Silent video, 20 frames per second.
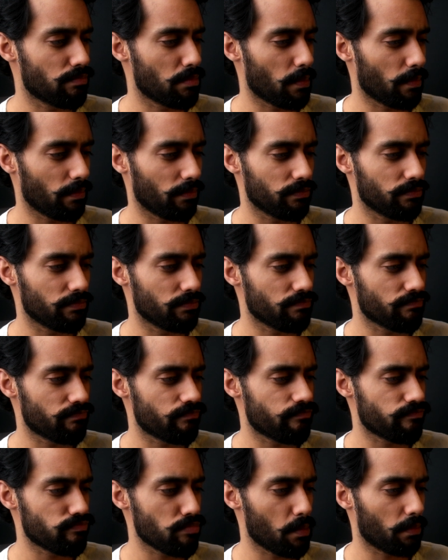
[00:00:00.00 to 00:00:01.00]

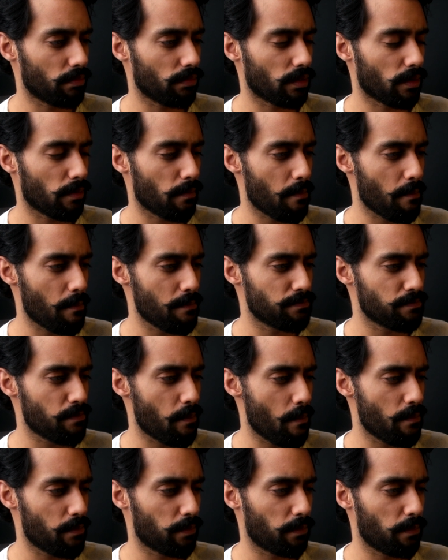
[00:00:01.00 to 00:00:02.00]

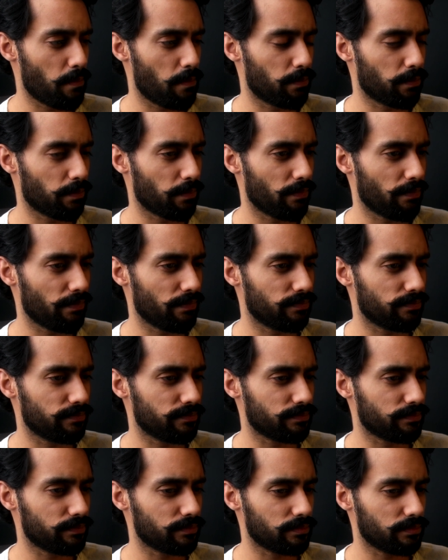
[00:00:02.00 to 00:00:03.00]

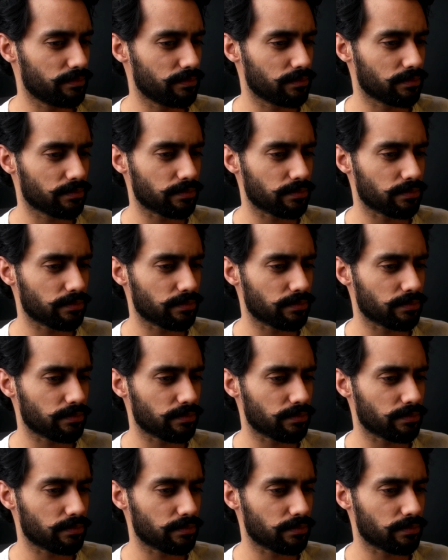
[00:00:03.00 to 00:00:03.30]
[no speech]